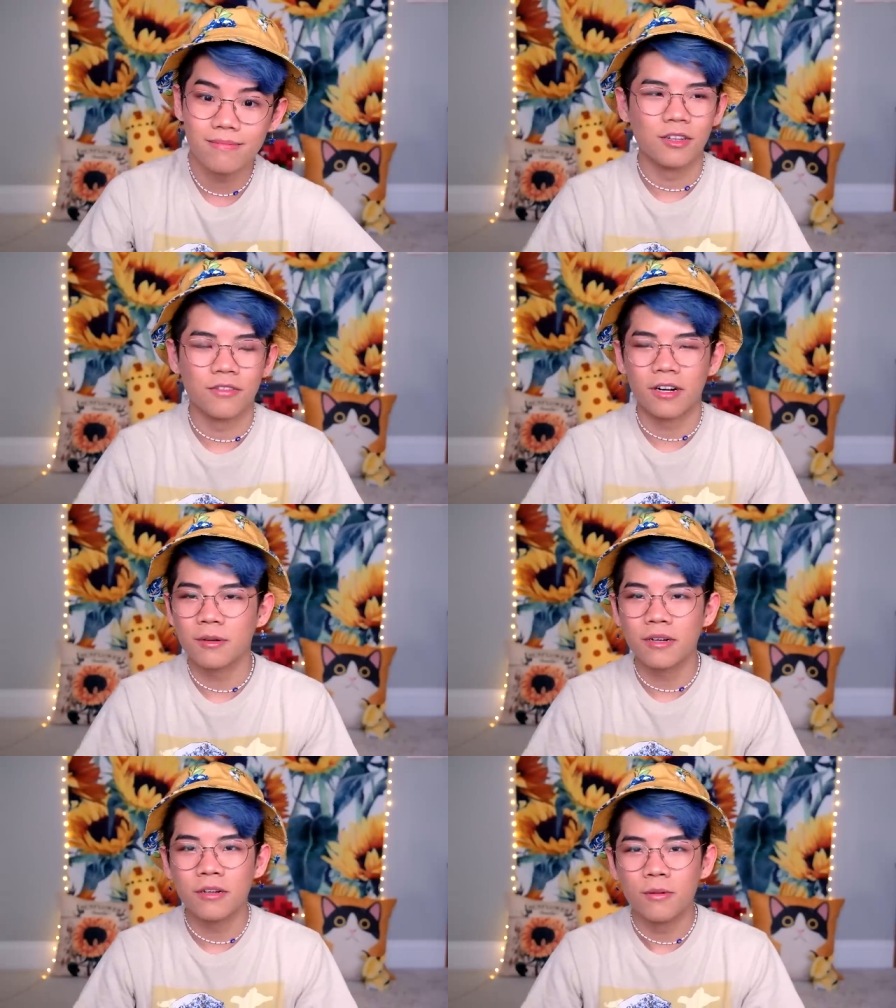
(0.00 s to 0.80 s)
So for
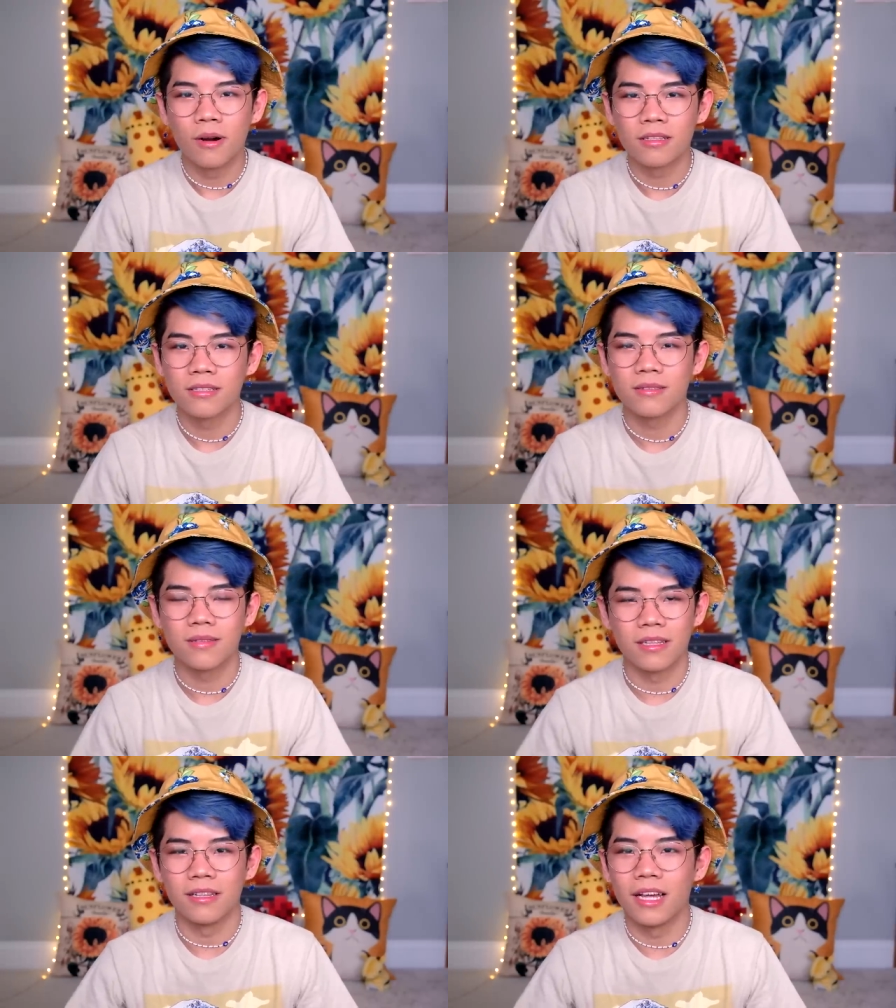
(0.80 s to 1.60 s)
anyone who wants
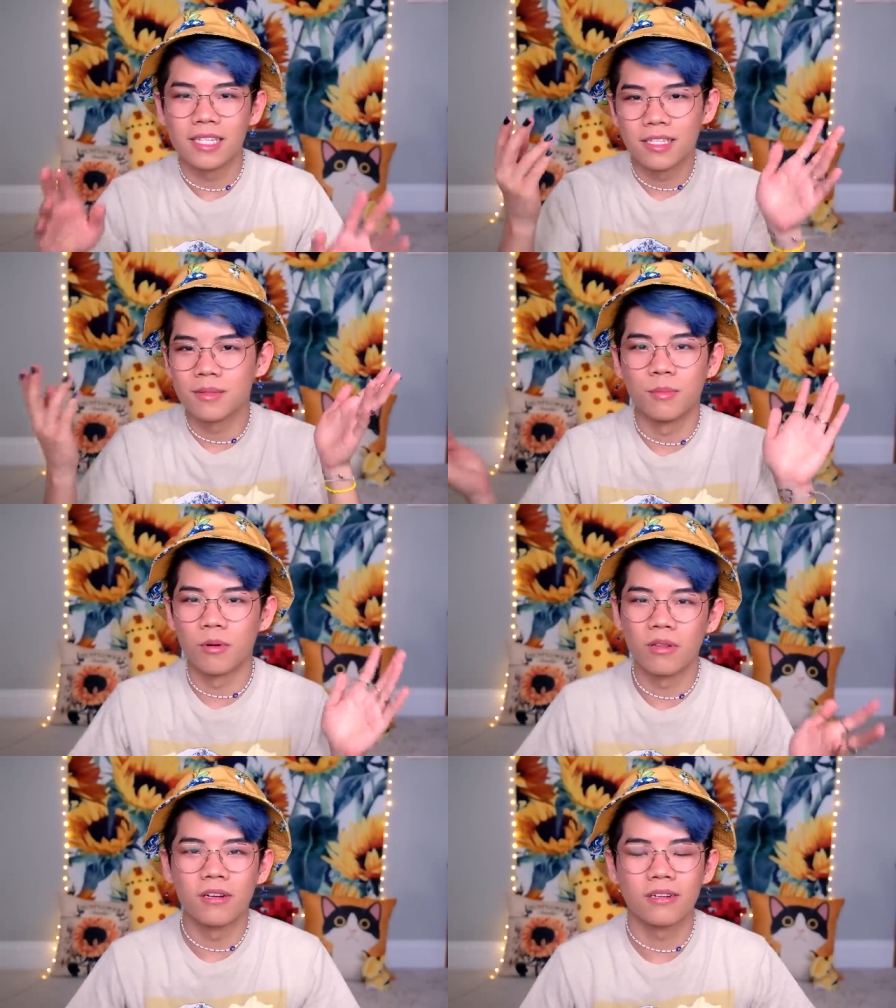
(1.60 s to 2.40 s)
the less is
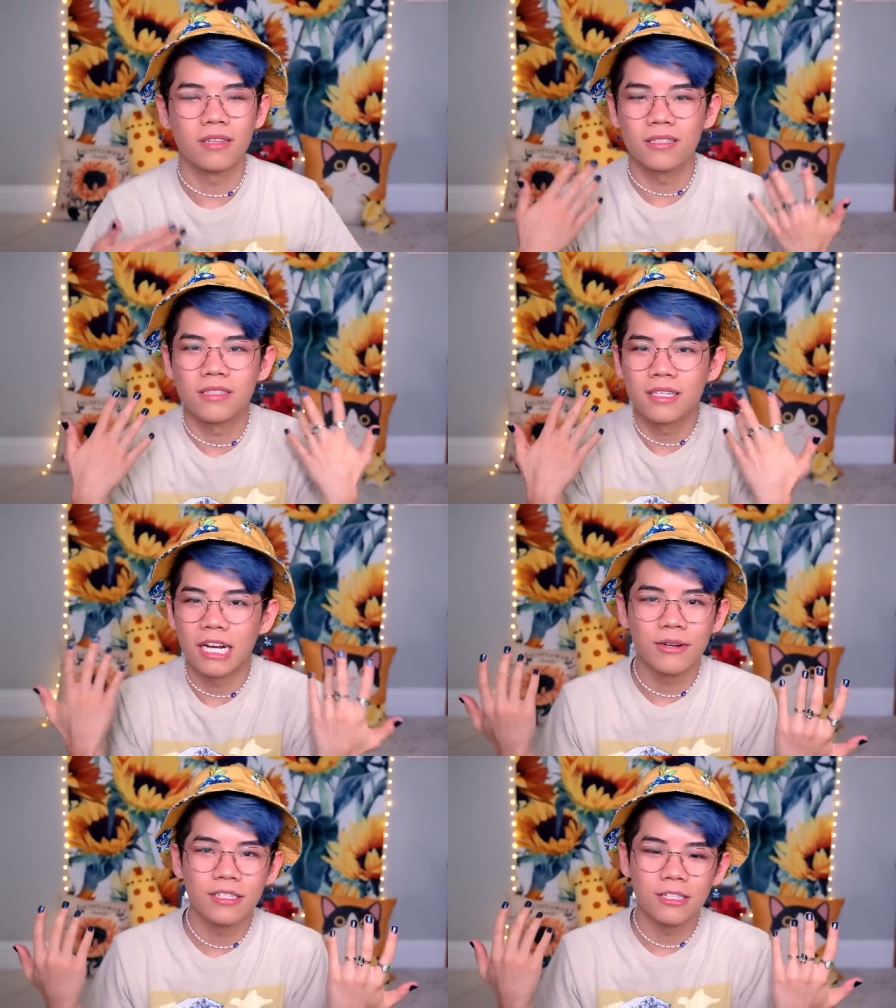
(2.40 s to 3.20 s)
more look, this is
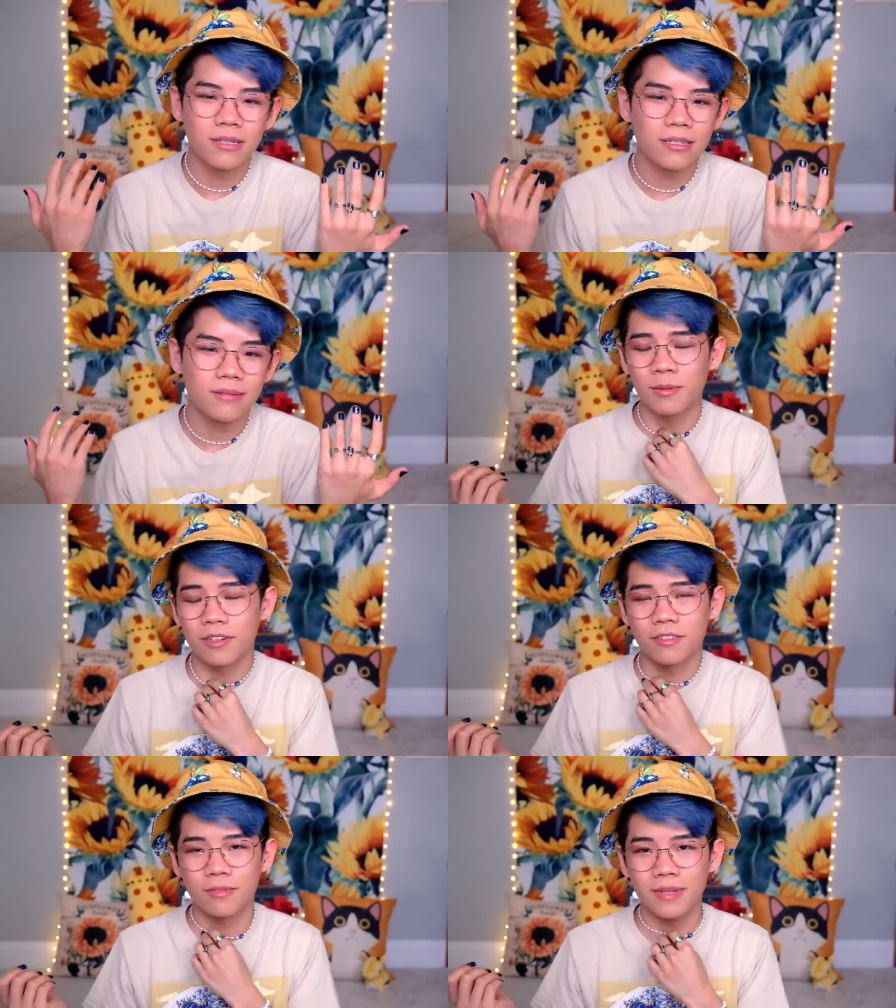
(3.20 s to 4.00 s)
how I do it. It
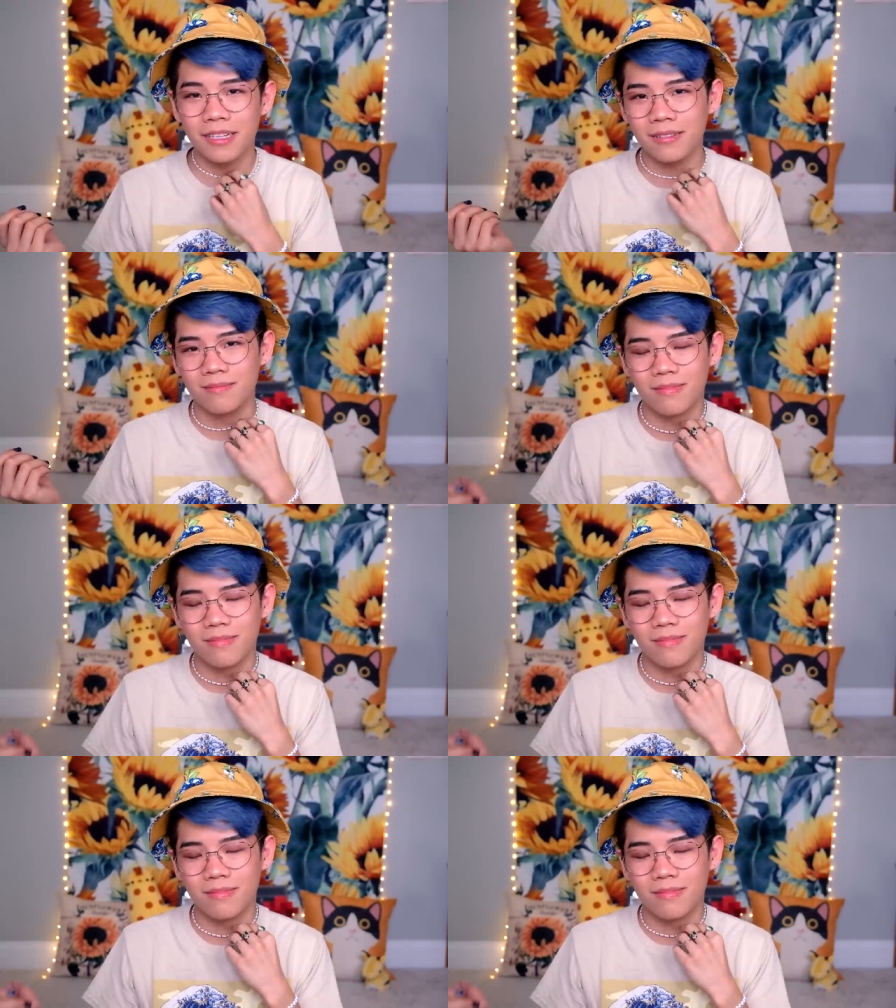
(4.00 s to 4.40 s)
works for me.